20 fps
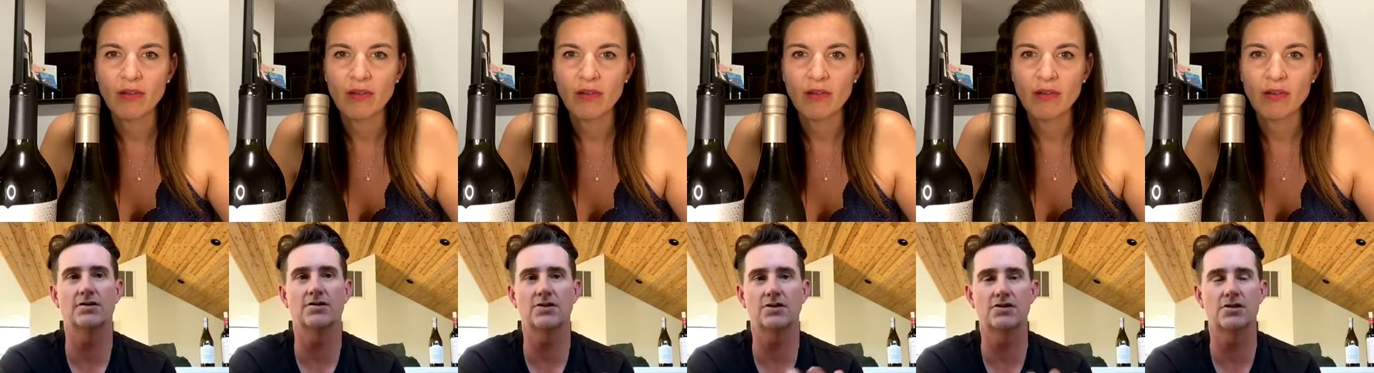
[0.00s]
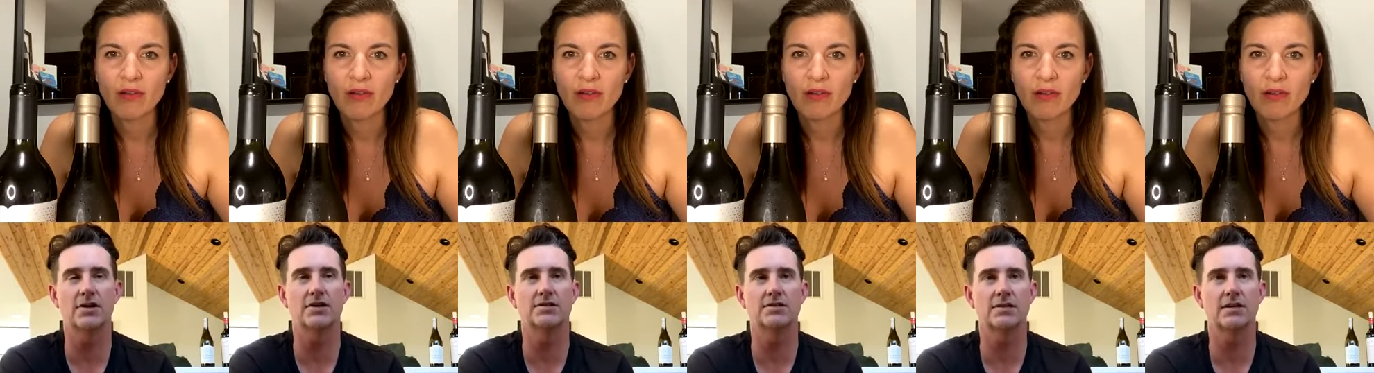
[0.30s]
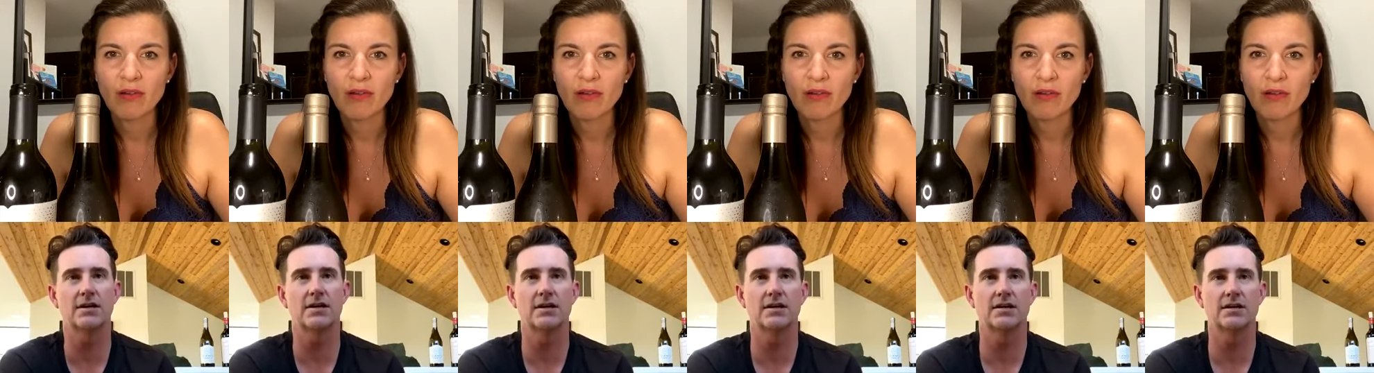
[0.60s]
Speaker 1: It's it's
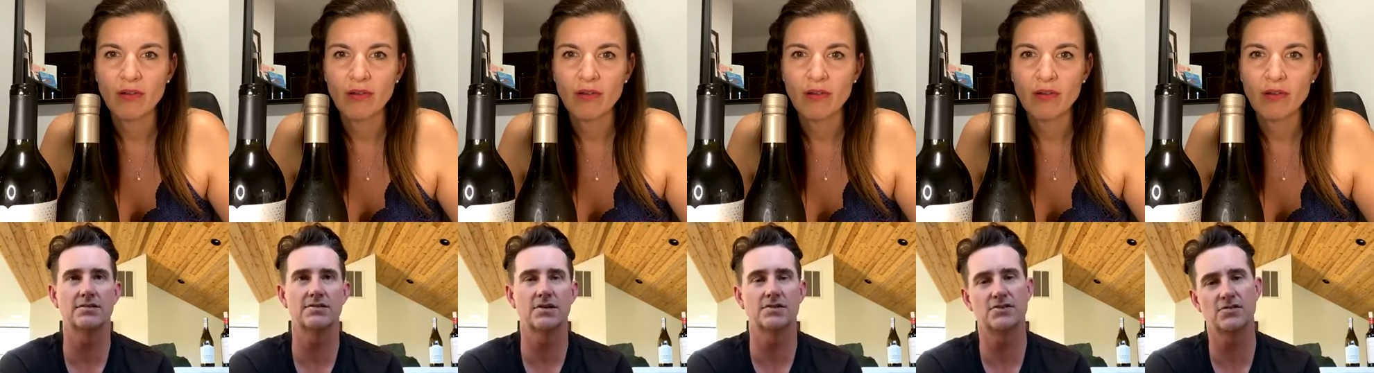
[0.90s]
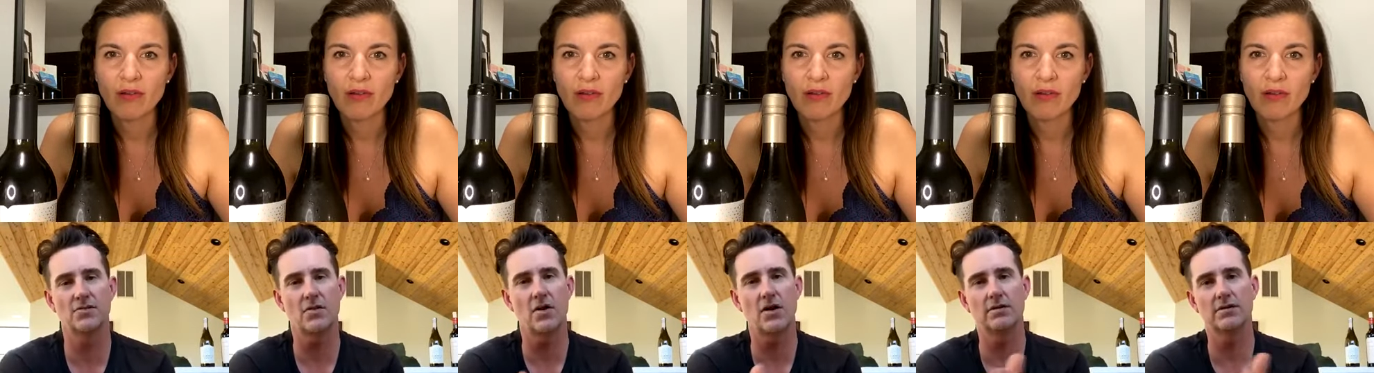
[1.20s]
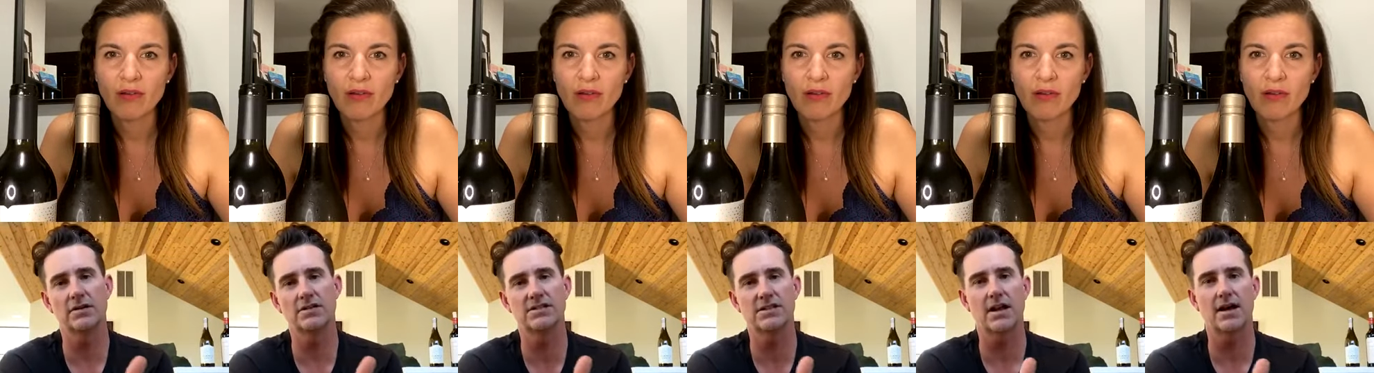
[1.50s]
uh it's it's along
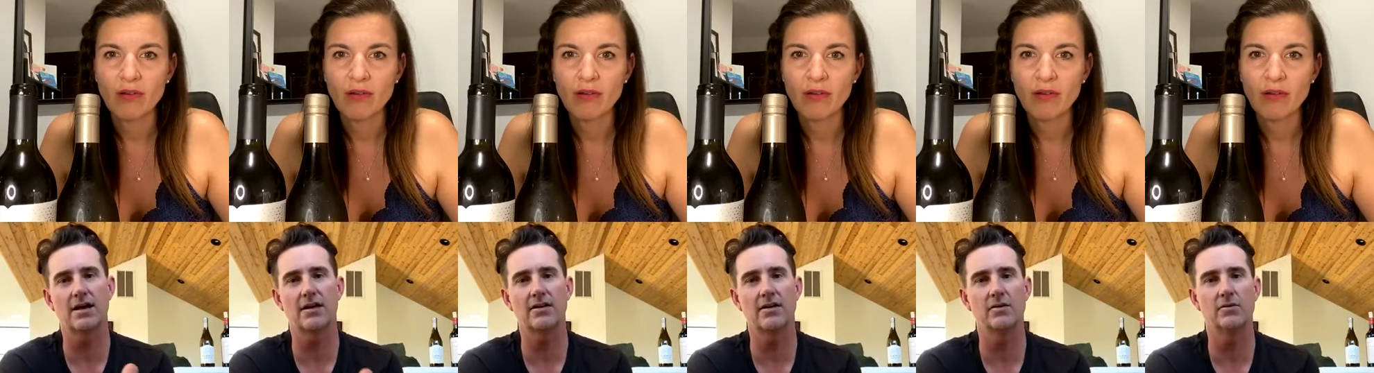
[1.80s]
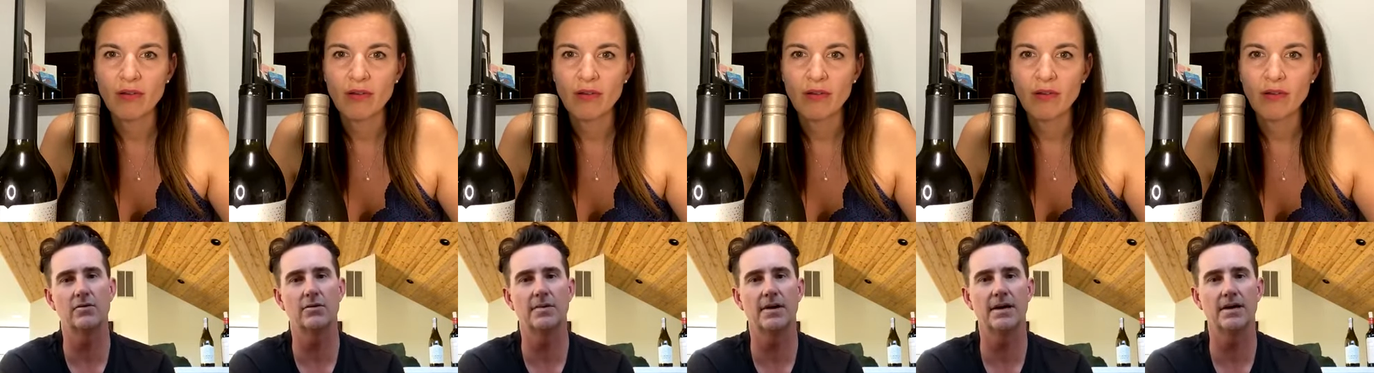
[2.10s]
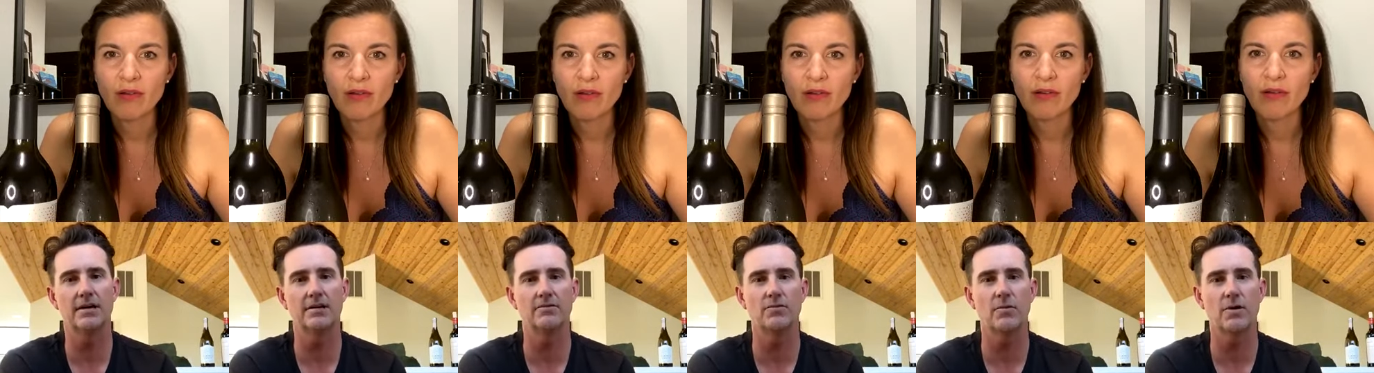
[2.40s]
the style that we
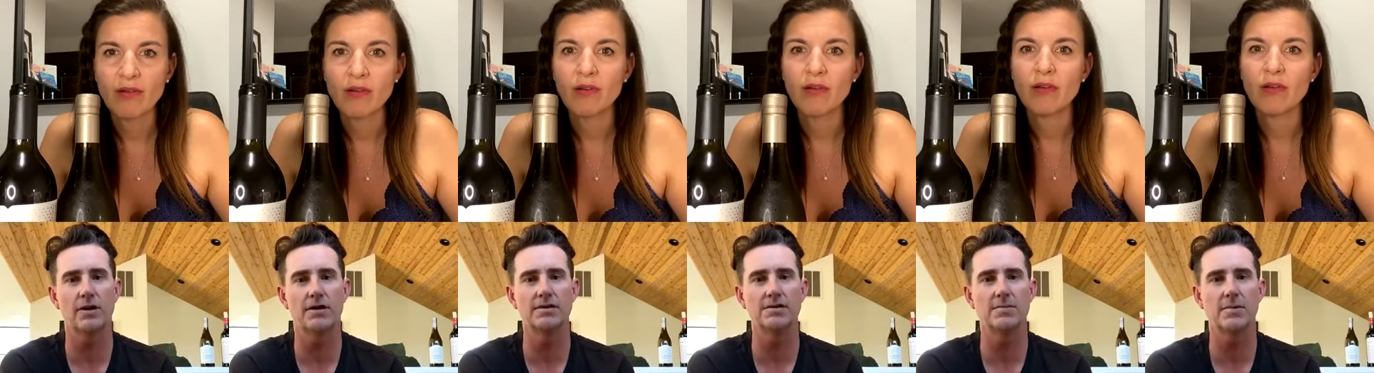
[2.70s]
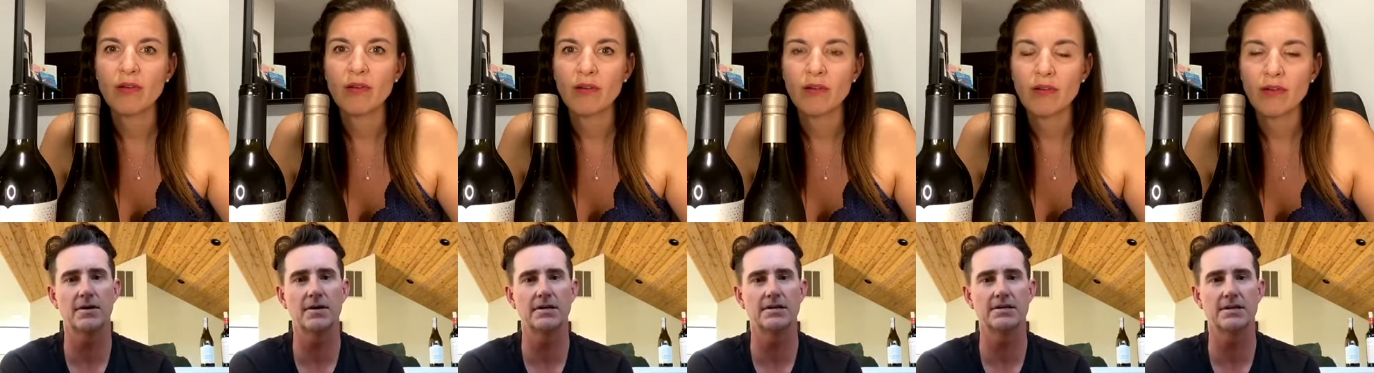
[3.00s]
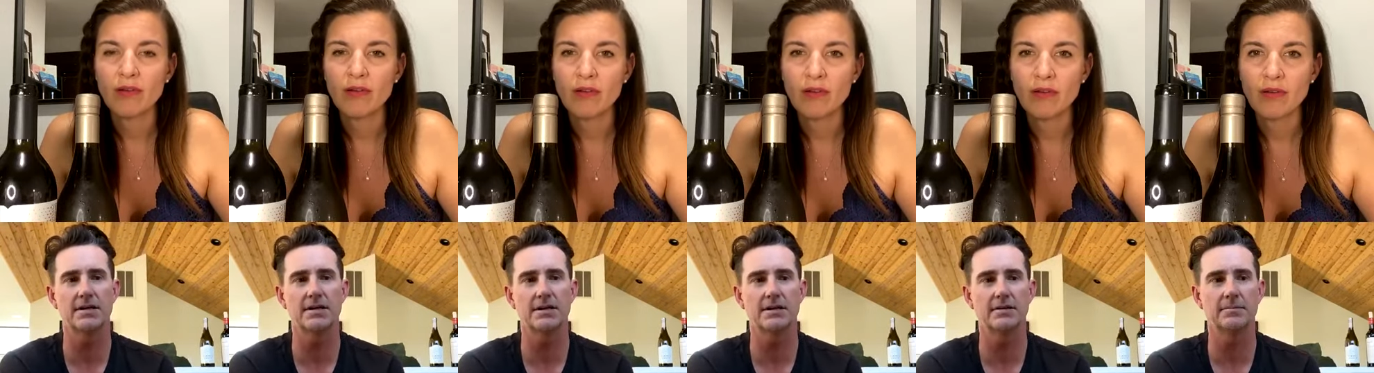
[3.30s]
make of wines, but it's
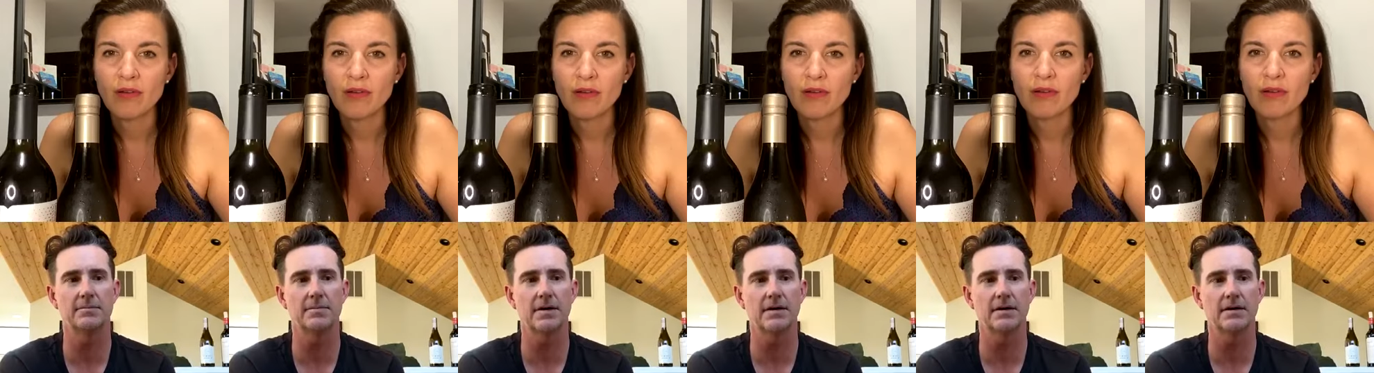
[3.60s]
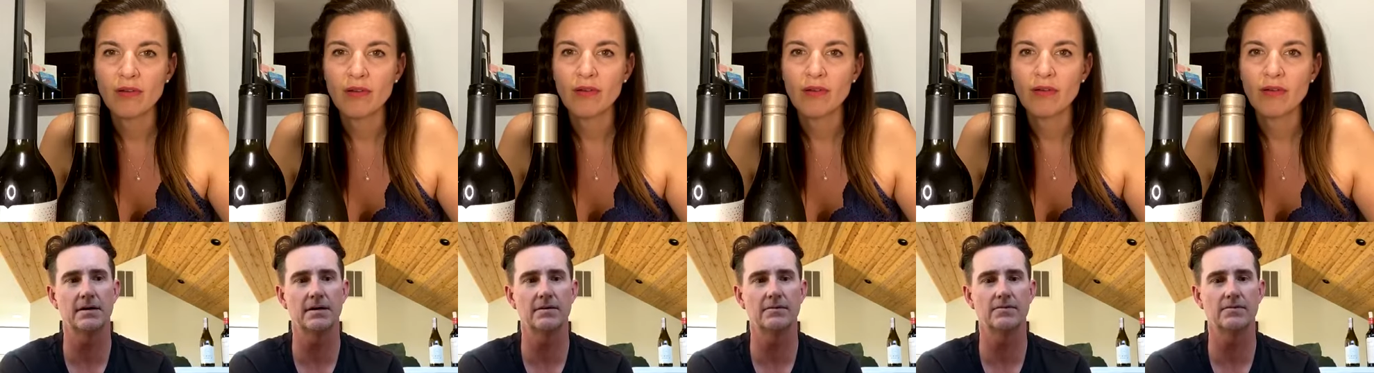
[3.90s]
um uh,